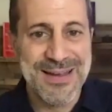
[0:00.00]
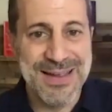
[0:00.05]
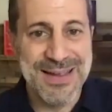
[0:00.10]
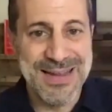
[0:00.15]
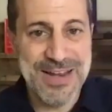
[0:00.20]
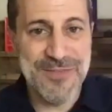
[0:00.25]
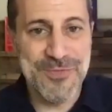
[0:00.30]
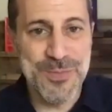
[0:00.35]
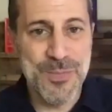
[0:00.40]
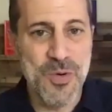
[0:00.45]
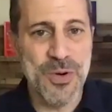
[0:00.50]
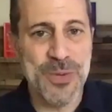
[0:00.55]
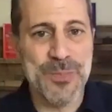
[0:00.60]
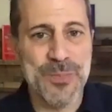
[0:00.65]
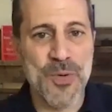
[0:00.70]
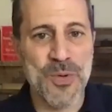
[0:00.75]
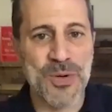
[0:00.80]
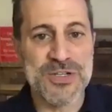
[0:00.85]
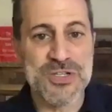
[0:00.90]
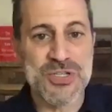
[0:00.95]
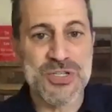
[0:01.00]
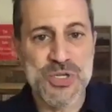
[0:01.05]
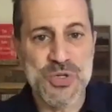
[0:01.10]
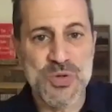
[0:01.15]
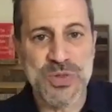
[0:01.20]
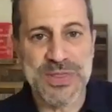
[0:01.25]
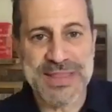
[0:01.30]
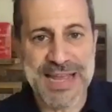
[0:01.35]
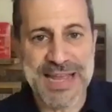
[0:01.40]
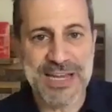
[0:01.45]
And even more important, do
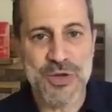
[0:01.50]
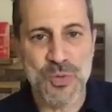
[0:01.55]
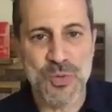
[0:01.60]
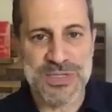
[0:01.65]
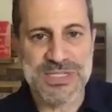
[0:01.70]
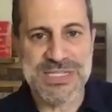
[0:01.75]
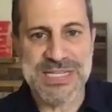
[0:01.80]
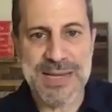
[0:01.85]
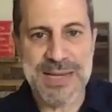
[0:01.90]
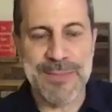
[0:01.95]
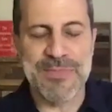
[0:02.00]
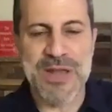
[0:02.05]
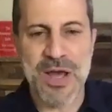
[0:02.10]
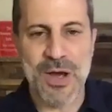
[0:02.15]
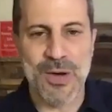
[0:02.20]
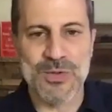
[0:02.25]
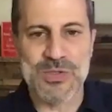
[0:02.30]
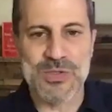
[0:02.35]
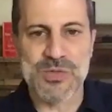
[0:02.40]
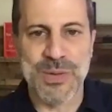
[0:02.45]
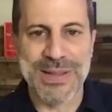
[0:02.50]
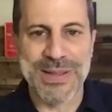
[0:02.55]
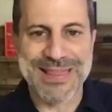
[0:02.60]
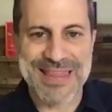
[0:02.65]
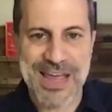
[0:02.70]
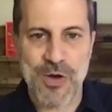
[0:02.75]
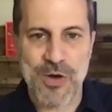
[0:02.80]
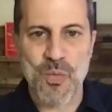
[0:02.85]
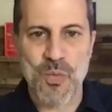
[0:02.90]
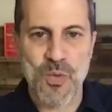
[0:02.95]
you think your team knows what
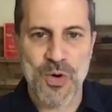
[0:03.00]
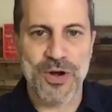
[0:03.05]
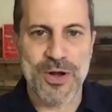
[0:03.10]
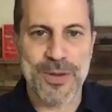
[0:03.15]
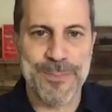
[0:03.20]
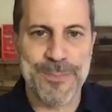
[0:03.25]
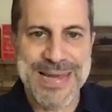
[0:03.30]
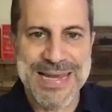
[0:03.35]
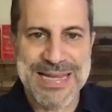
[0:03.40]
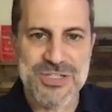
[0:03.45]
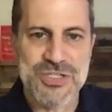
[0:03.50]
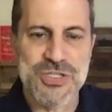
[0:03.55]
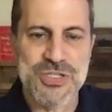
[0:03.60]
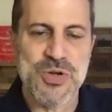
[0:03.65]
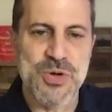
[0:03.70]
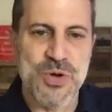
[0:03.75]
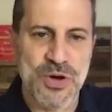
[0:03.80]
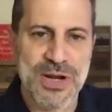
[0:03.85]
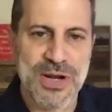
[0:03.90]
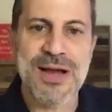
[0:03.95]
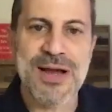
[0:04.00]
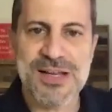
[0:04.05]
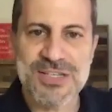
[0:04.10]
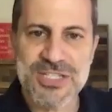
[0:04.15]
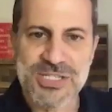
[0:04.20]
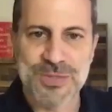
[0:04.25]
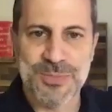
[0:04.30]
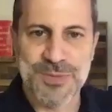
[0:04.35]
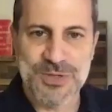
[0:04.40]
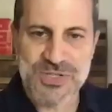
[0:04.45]
their work means to your
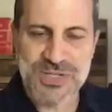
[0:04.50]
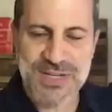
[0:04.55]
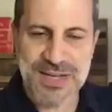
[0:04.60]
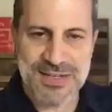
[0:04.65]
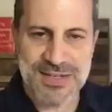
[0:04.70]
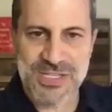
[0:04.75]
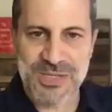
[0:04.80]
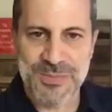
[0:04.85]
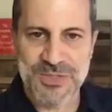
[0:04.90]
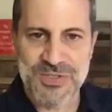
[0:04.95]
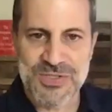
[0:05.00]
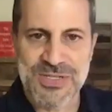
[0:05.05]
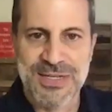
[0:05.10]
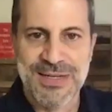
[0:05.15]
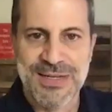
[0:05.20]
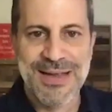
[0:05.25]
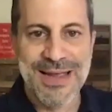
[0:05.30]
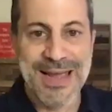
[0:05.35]
customers' customers?